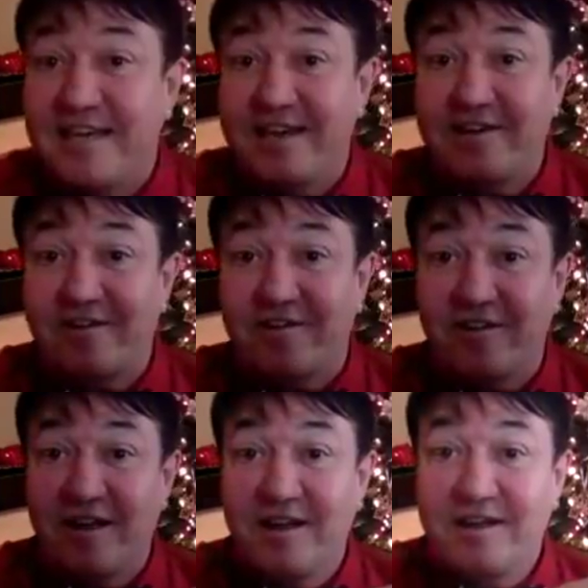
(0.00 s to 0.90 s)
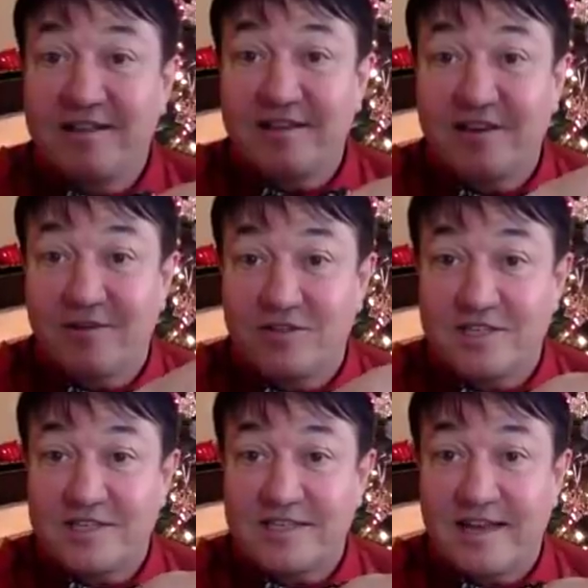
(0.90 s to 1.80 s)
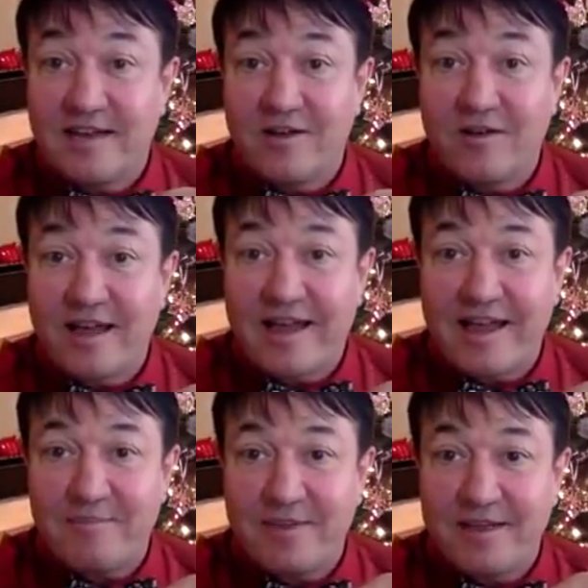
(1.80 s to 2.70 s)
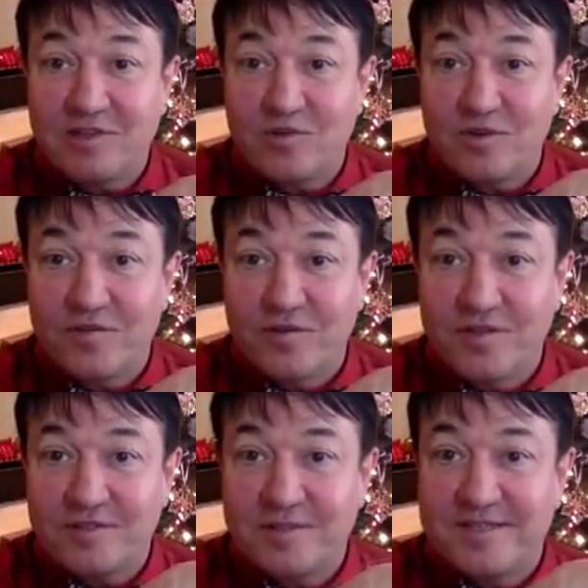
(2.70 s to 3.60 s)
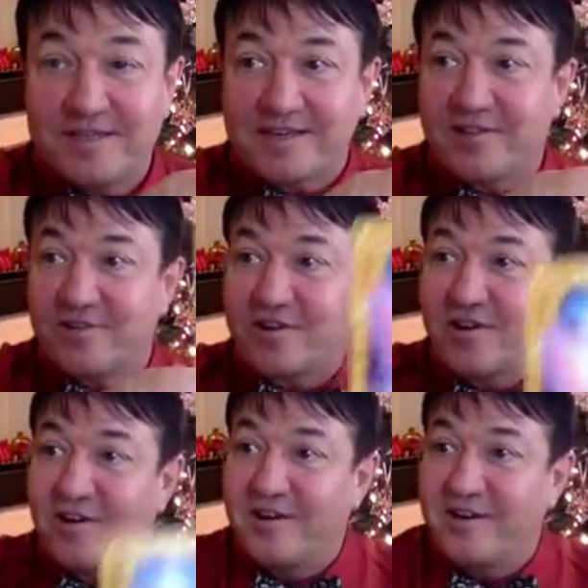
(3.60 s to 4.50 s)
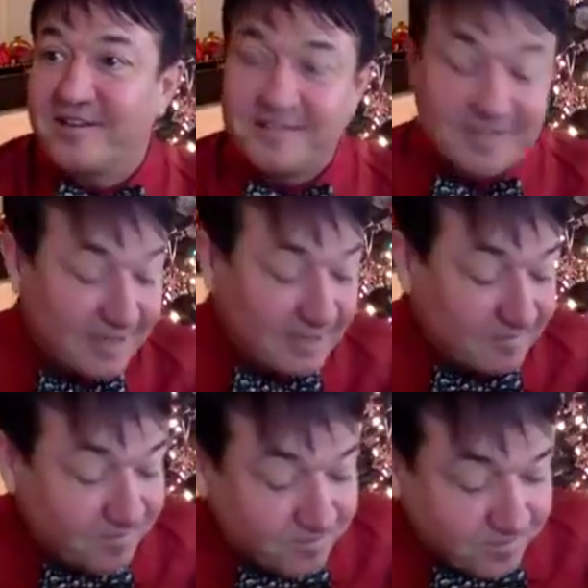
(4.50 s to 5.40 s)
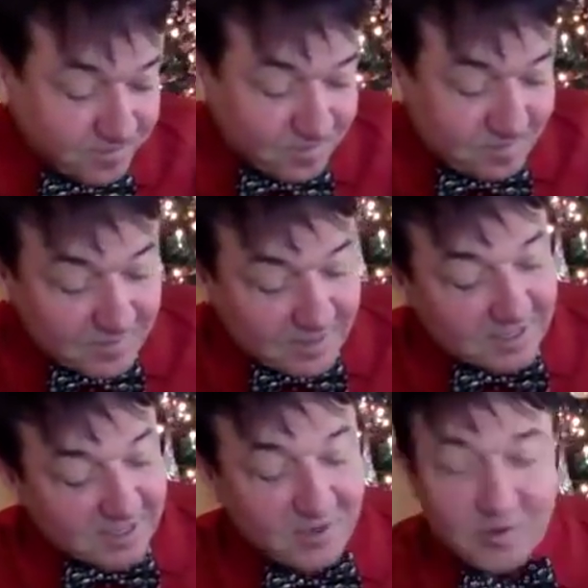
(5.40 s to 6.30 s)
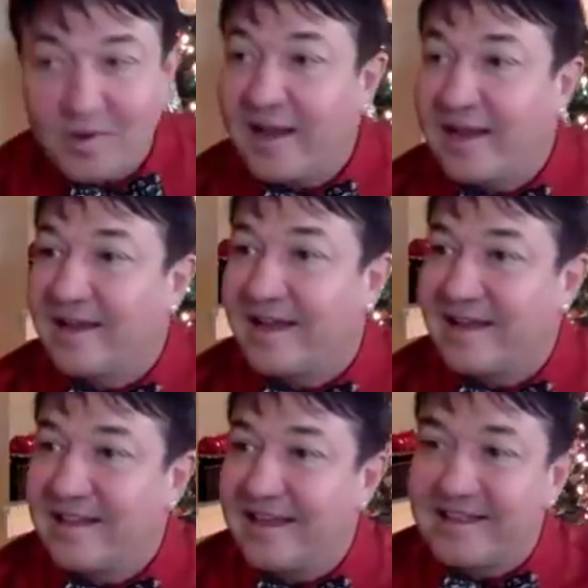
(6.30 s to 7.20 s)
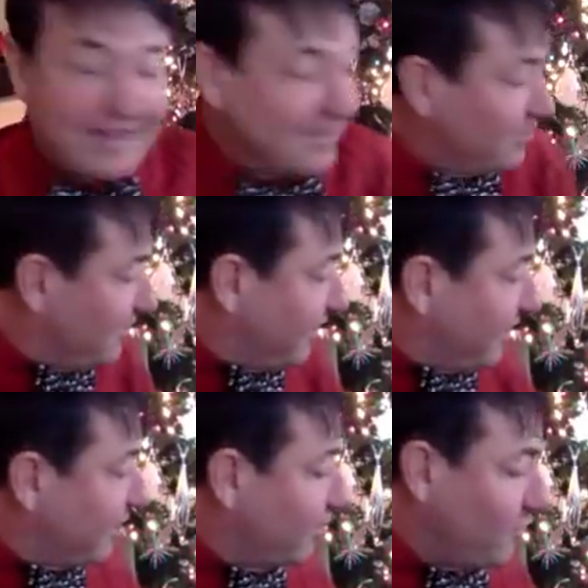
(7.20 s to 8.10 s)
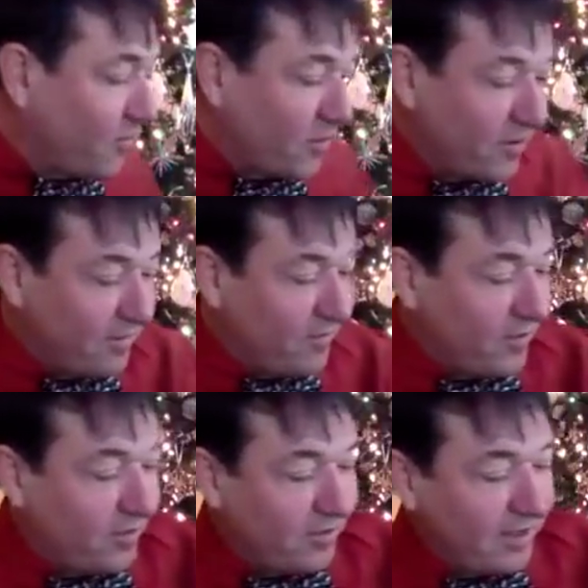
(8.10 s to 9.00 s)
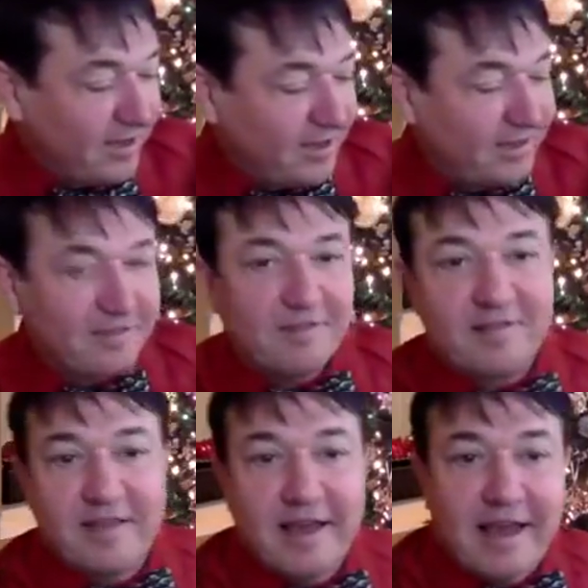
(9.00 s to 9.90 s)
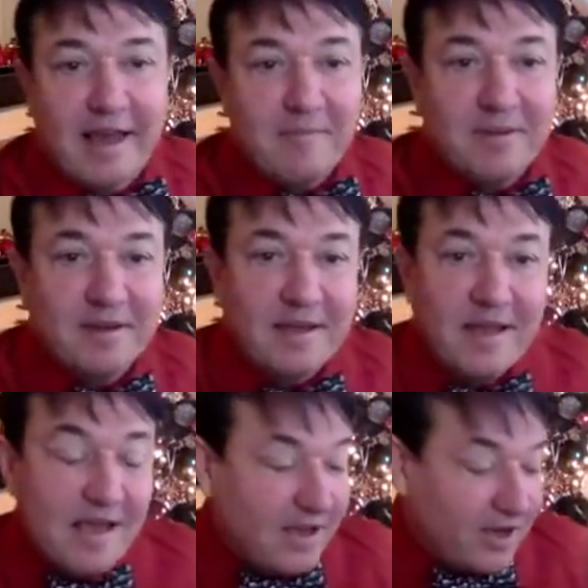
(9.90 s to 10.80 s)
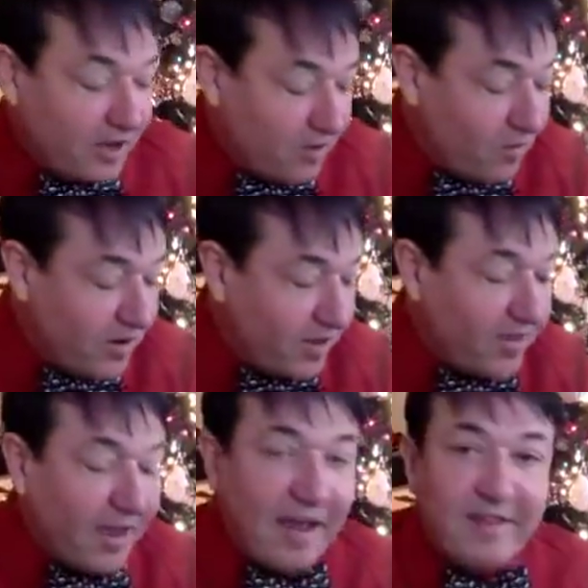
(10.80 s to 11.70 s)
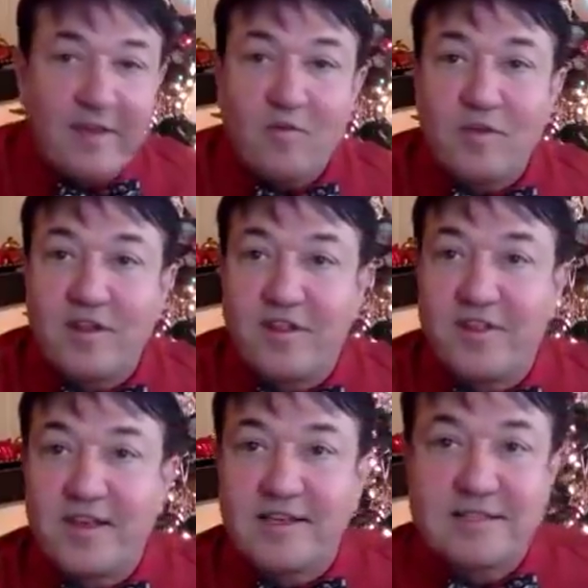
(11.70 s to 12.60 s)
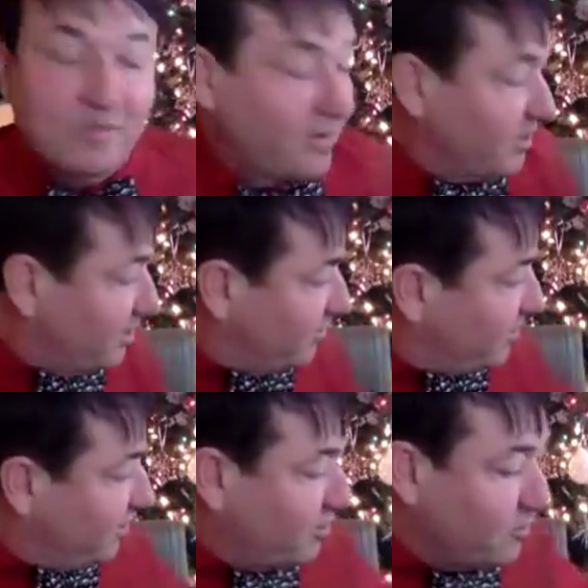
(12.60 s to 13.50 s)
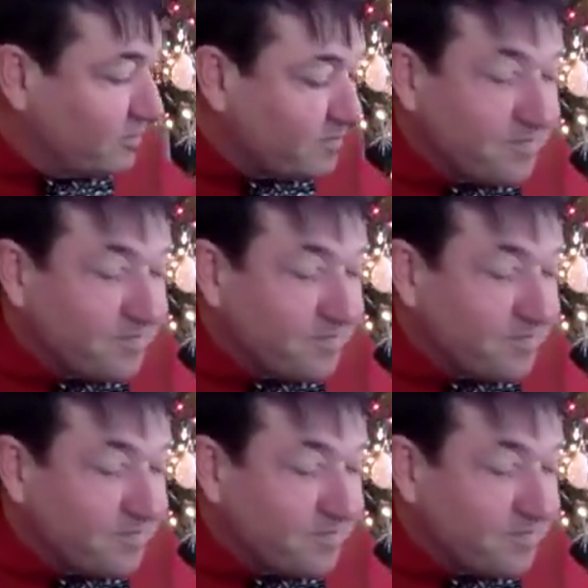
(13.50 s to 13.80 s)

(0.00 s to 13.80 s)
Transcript: here, you know, just how happy and joyful this particular card is. So I, I like that. So thank you for, for letting that happen. You know, one of the, I think one of the things I want to do too